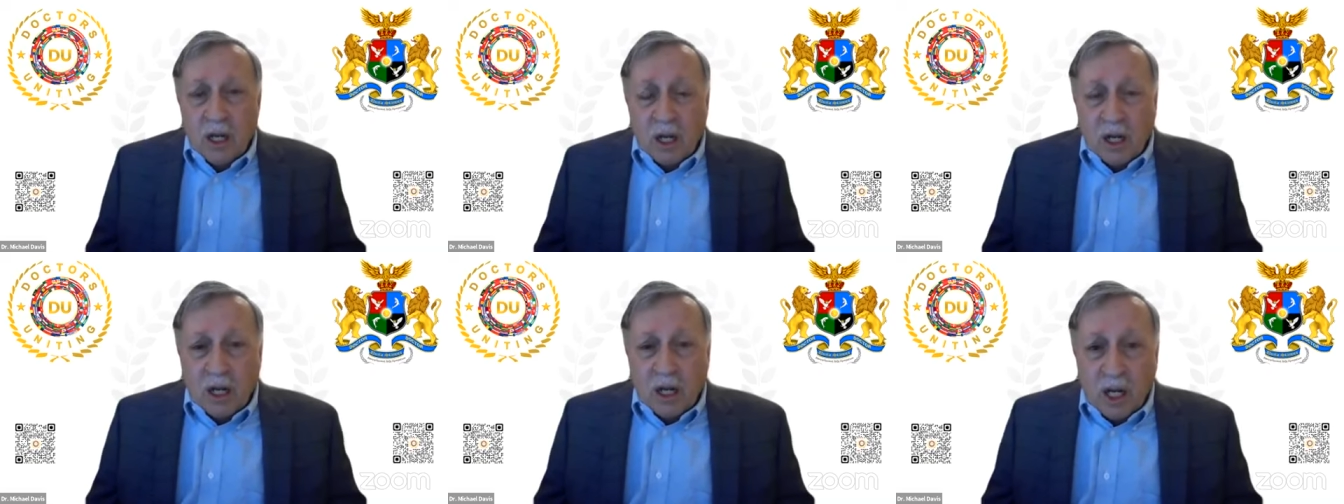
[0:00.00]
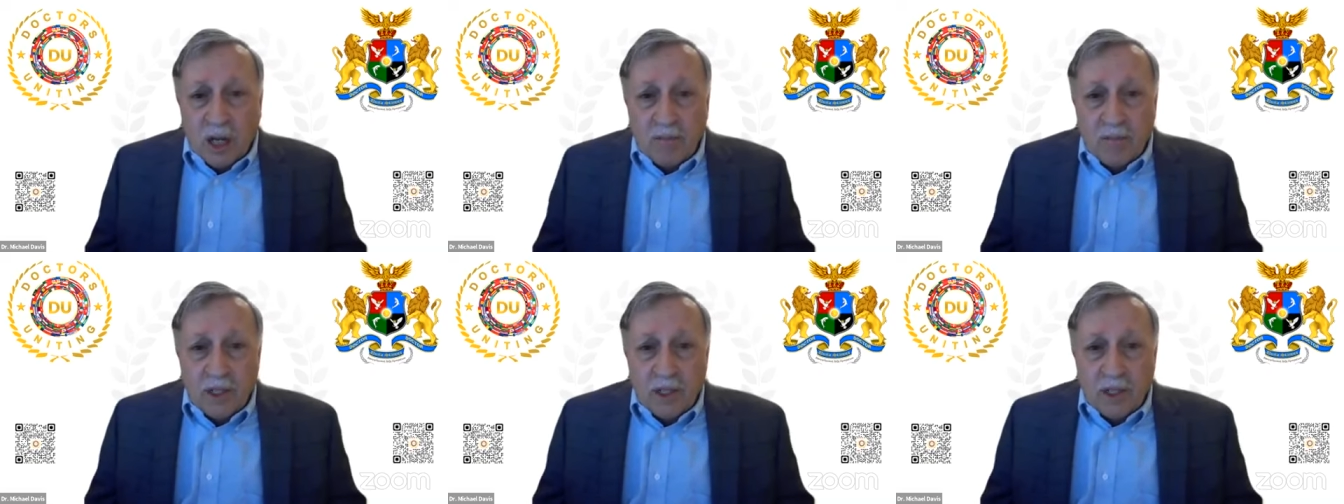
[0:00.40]

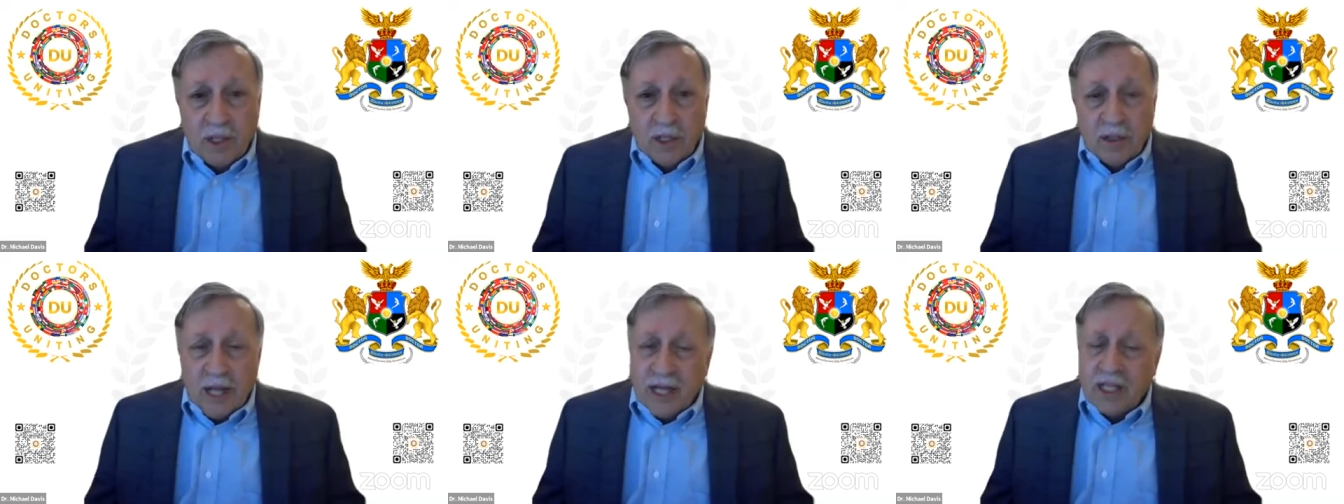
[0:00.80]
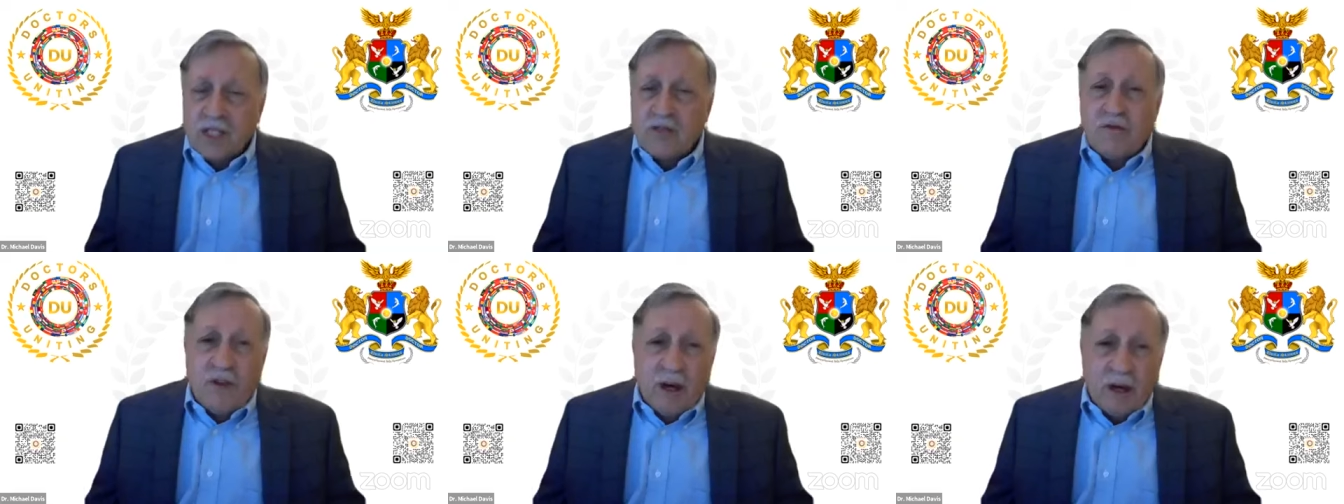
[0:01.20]
That is
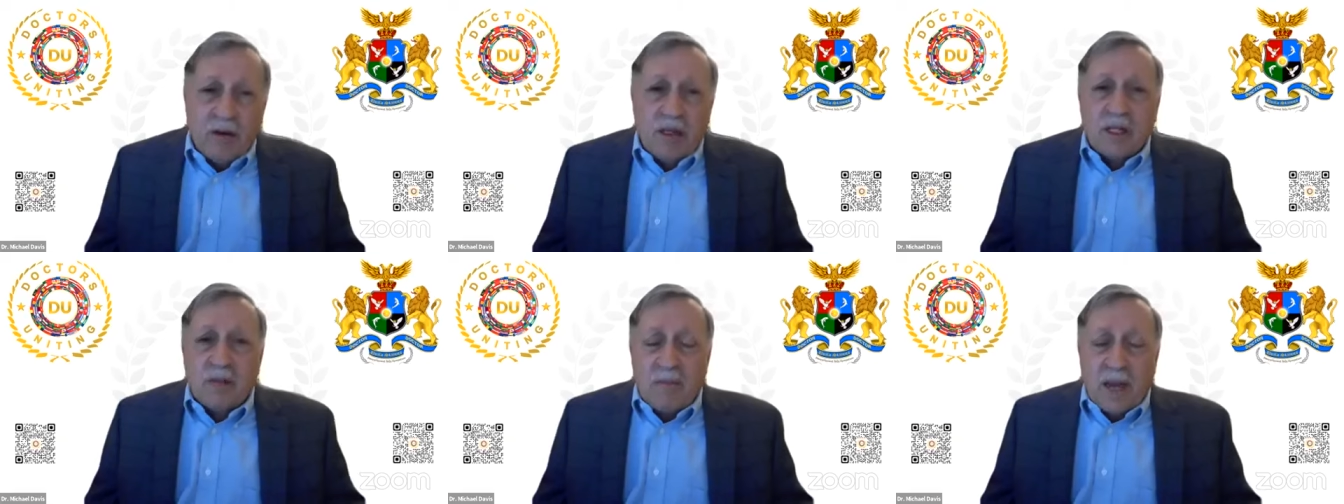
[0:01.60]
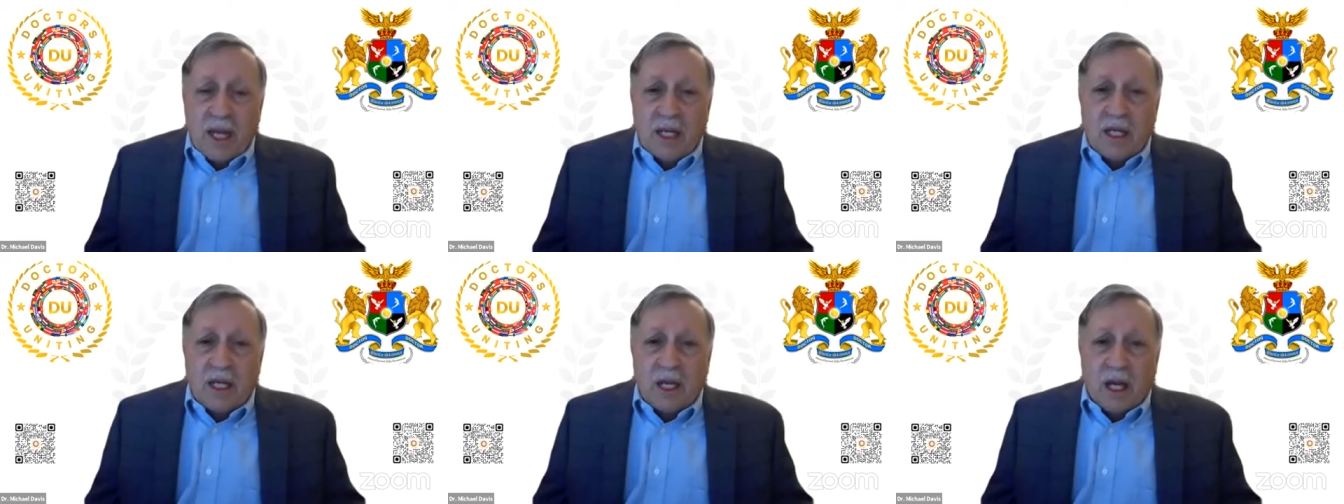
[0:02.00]
very
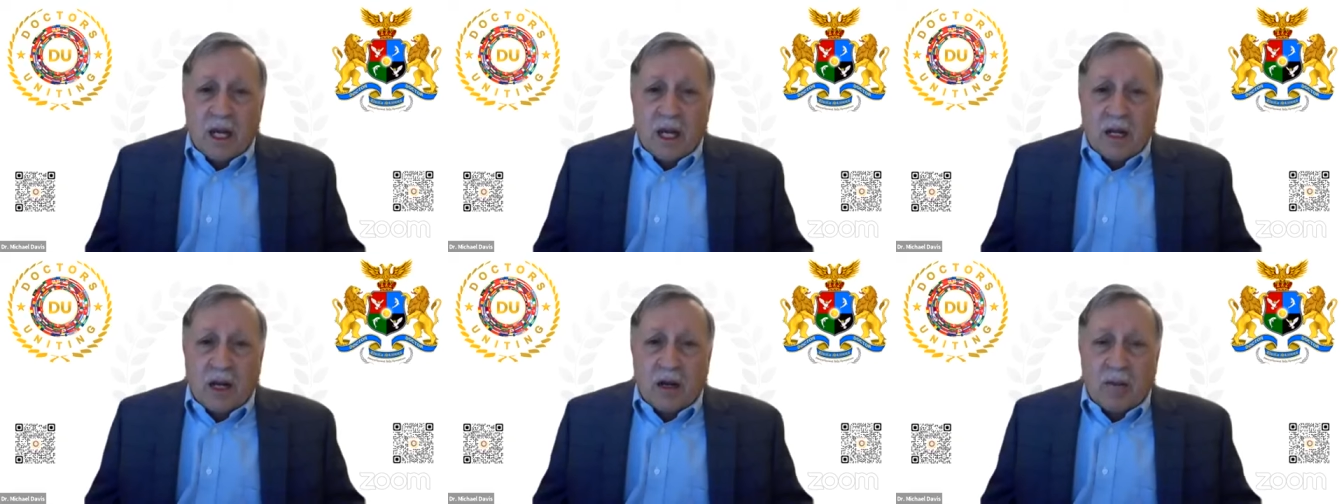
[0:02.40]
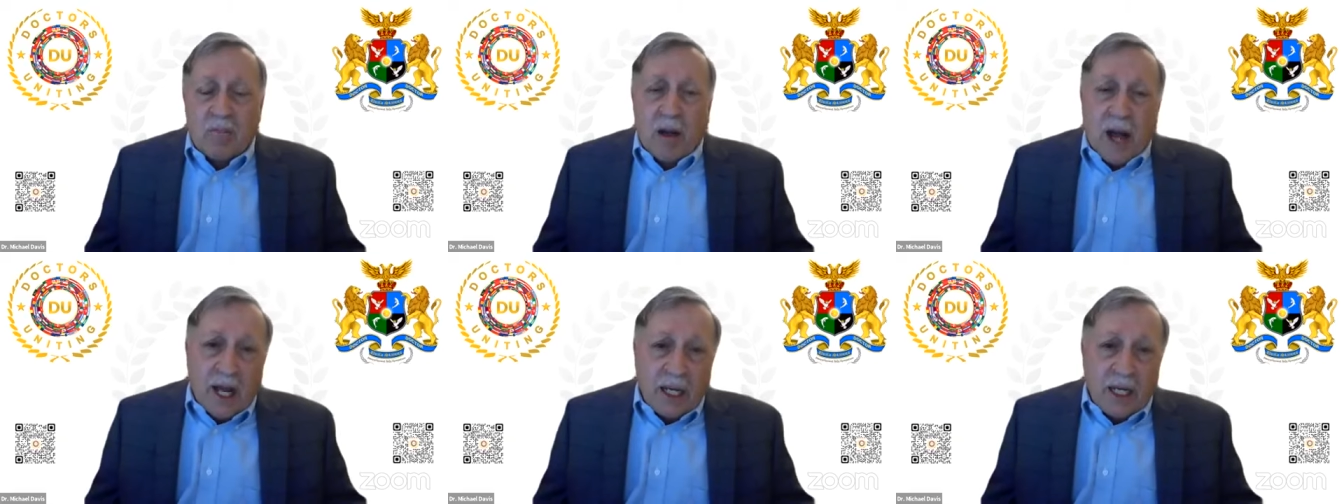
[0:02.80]
demanding on our
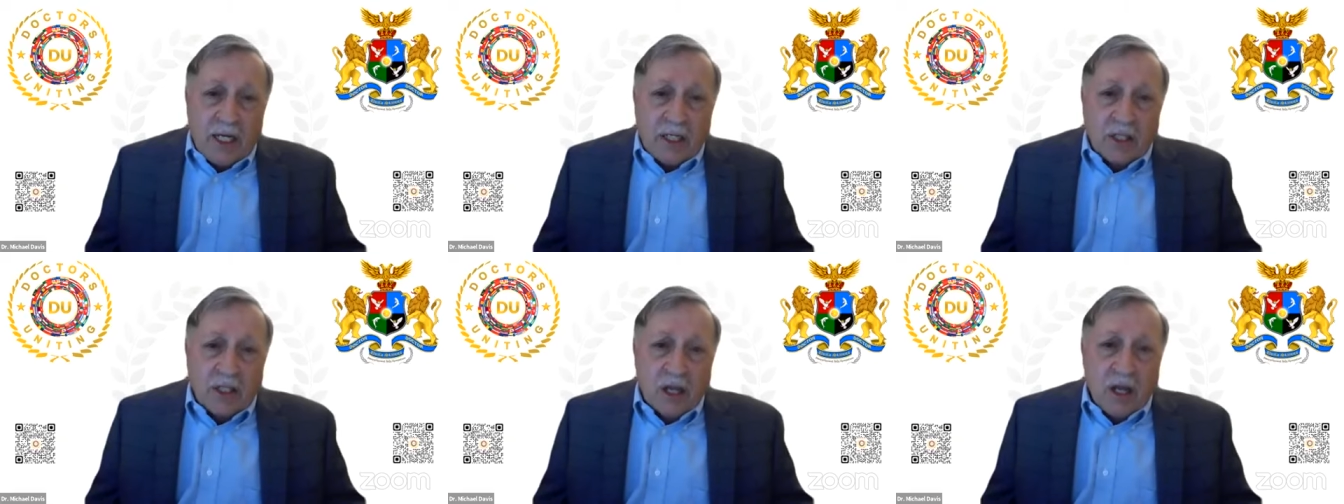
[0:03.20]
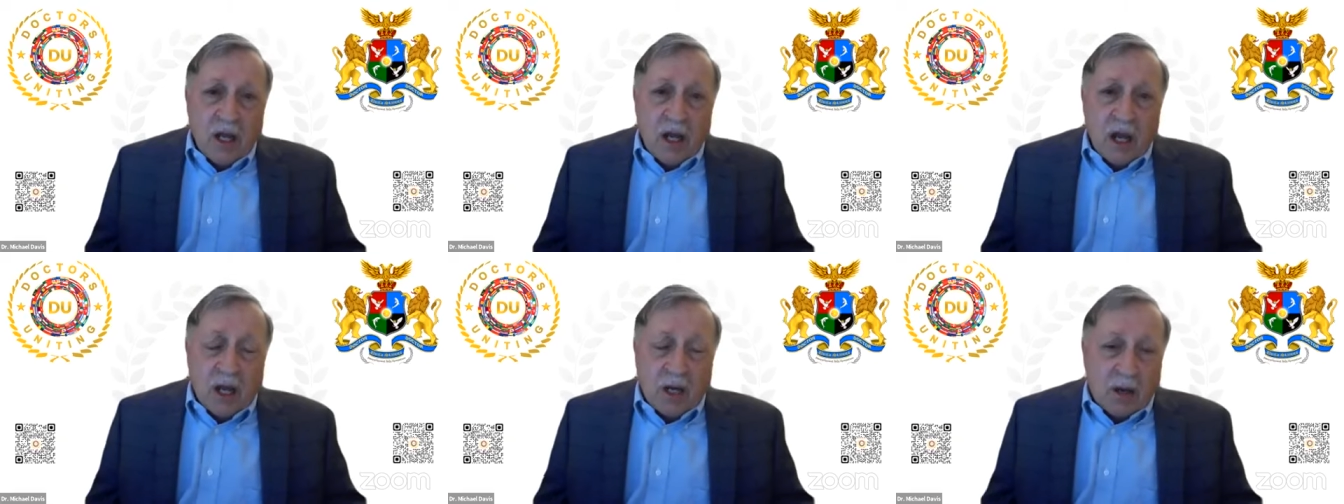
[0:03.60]
bodies,
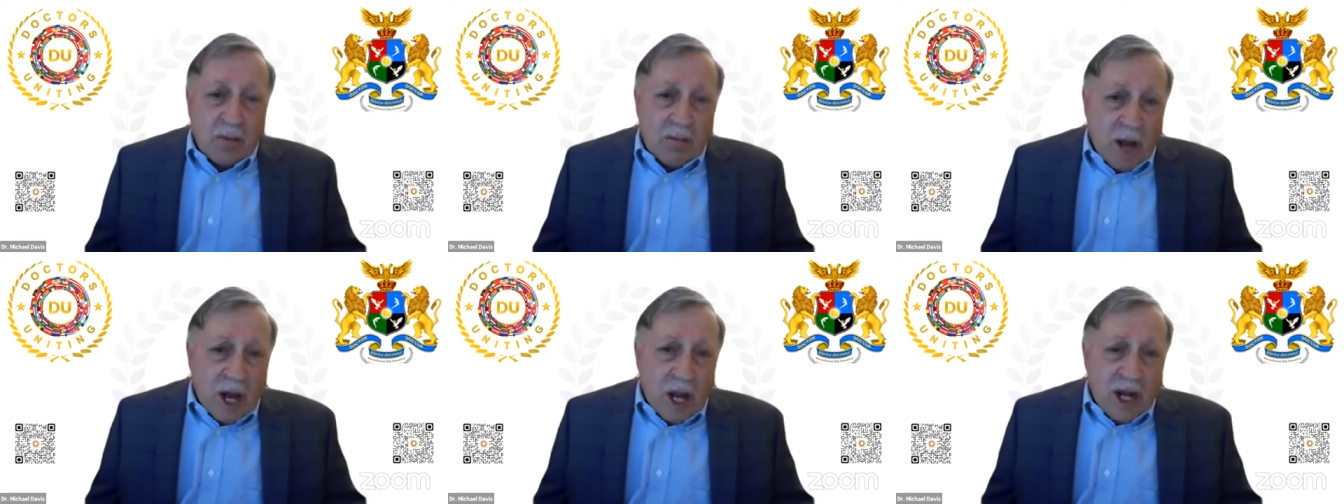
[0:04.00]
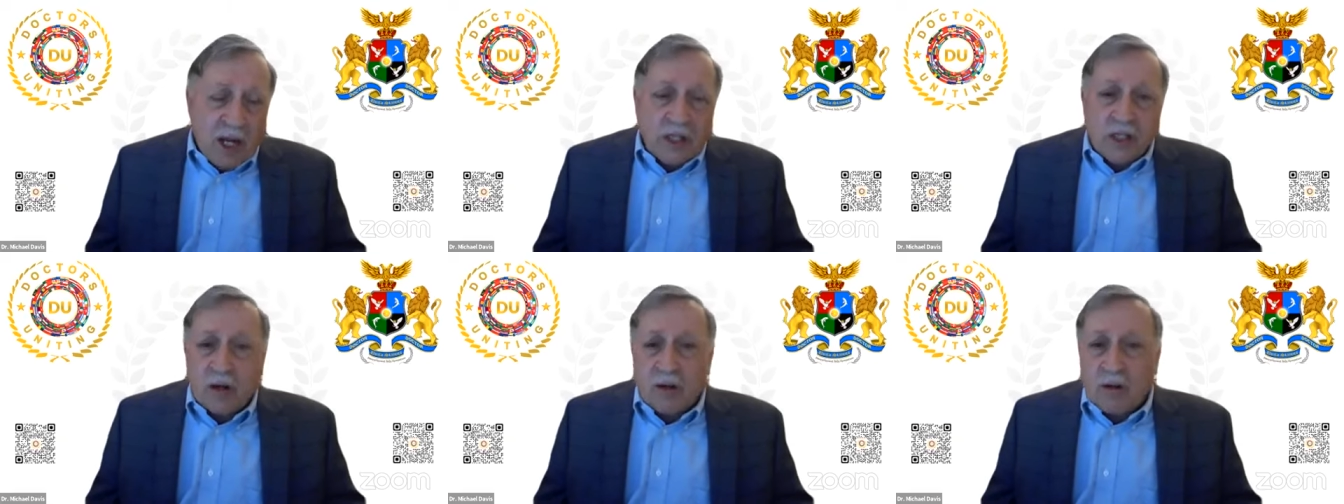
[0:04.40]
on our
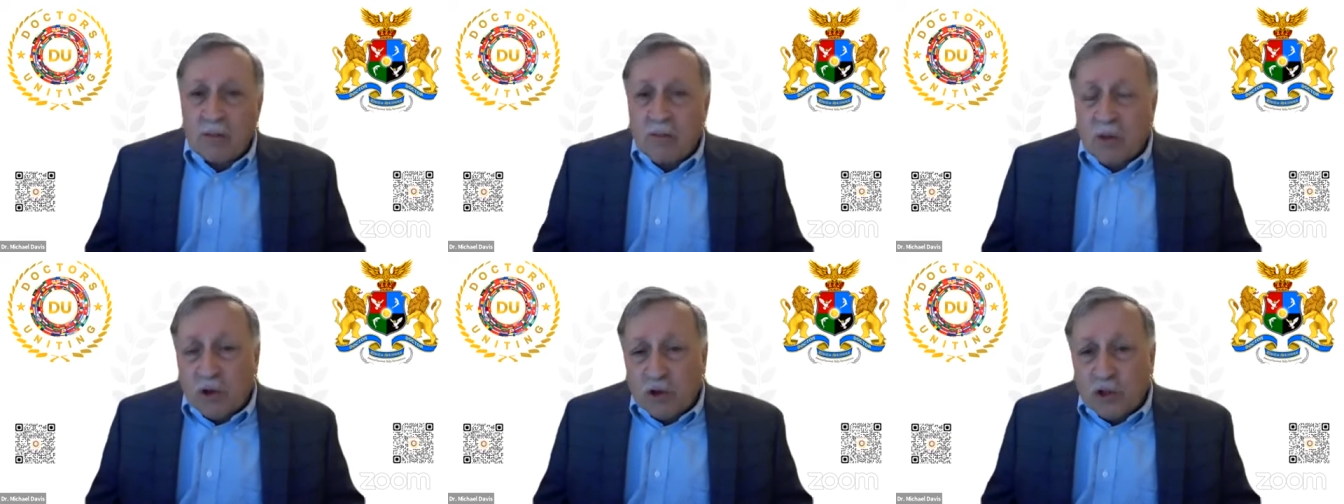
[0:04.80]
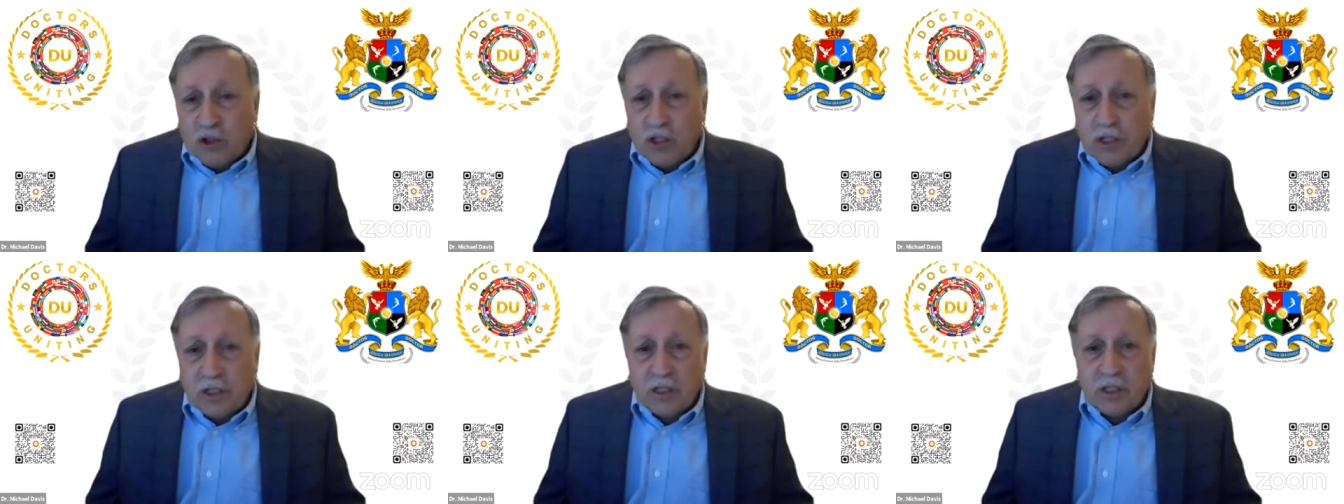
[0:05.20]
minds, our
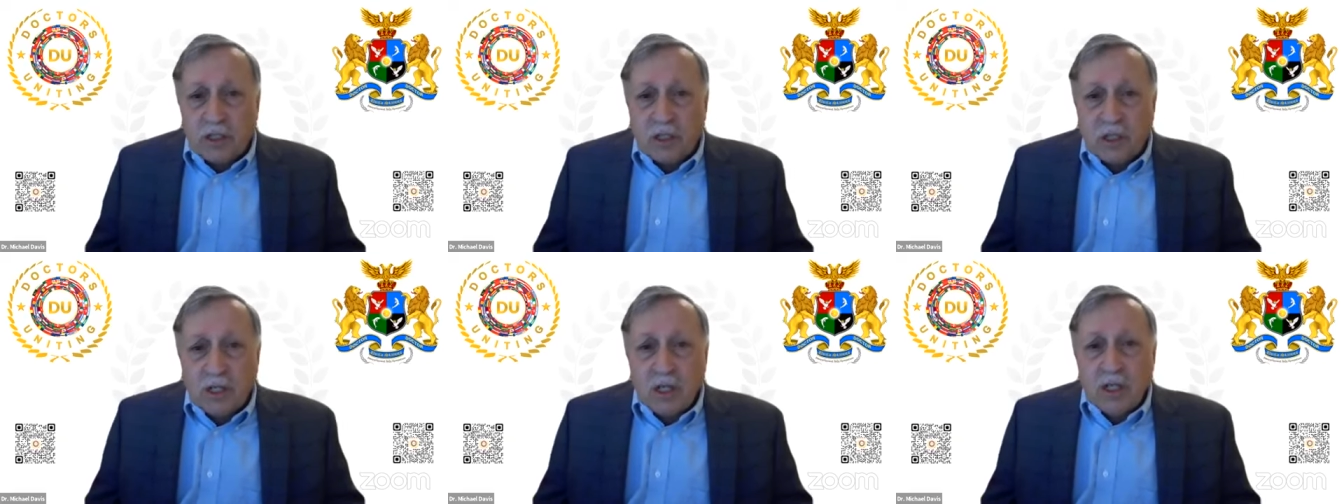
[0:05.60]
emotions.